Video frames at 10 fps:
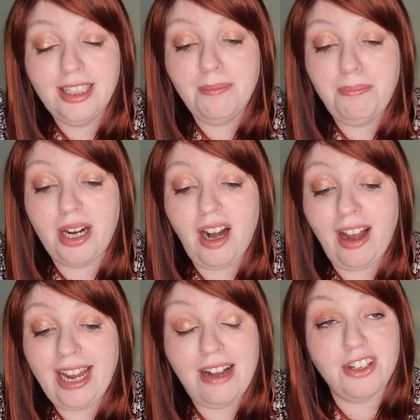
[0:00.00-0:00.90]
But I
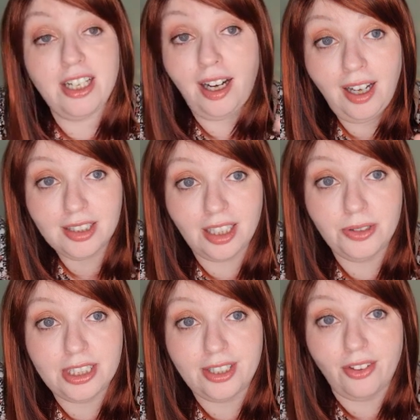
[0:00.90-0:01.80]
have a card
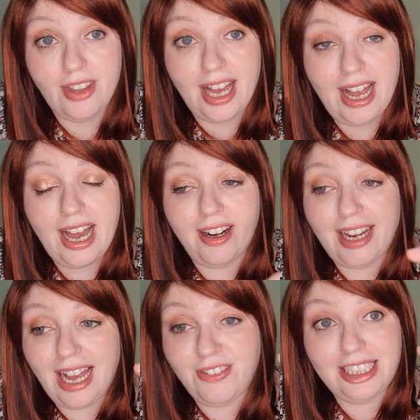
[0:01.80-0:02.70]
loaded on there, and I
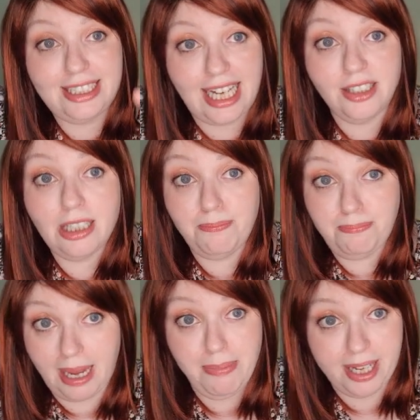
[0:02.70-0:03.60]
have it set to
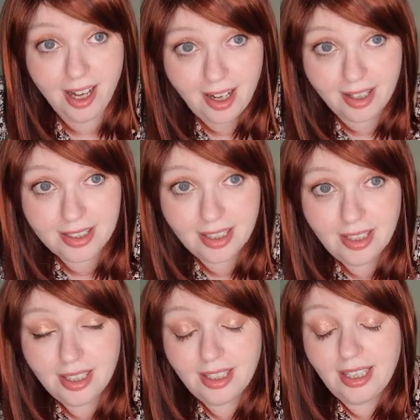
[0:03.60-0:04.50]
pay by card.
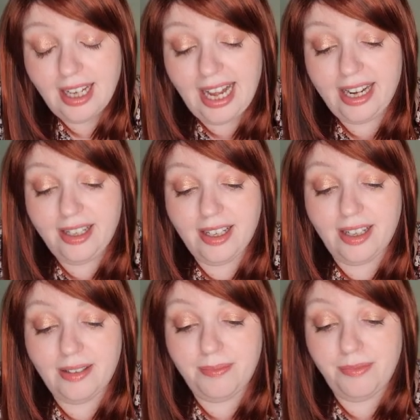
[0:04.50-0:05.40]

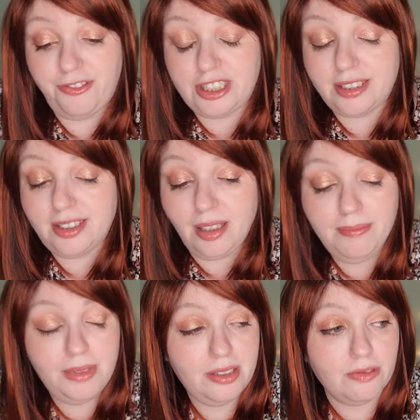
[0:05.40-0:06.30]
And for
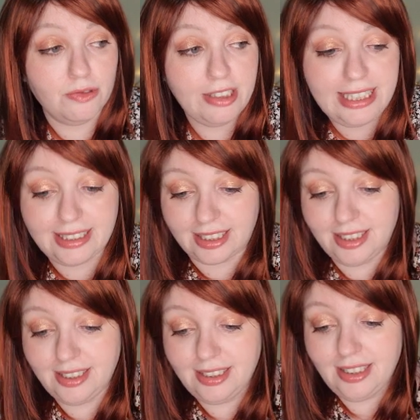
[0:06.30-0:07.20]
some
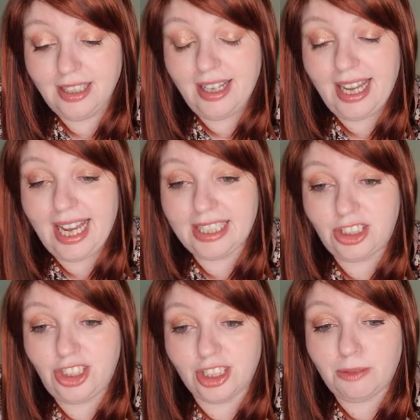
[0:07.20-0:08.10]
reason,
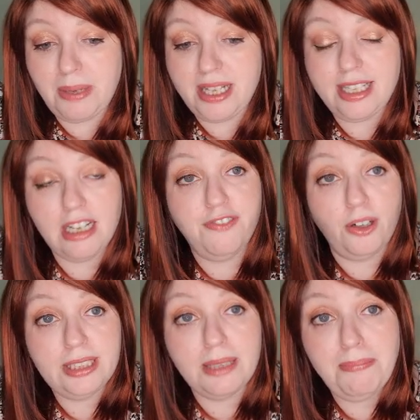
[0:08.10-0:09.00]
it's just been
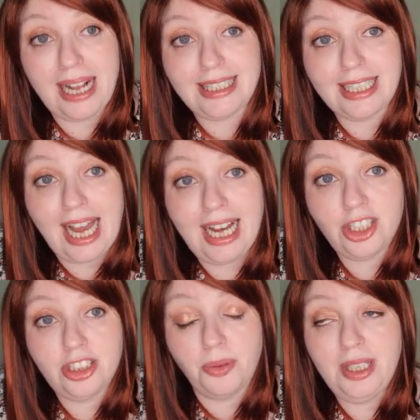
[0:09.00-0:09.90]
defaulting back to cash.
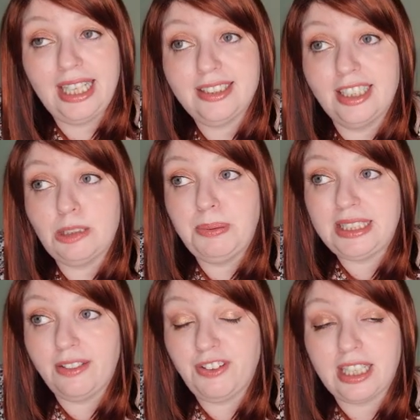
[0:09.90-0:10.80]
So unless I
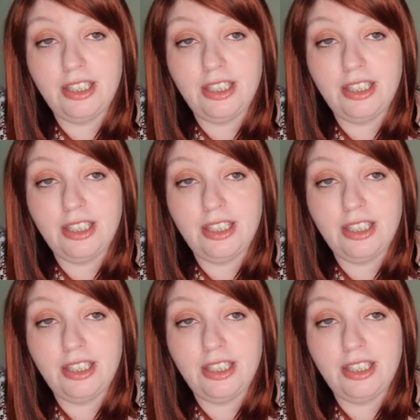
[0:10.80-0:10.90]
specifically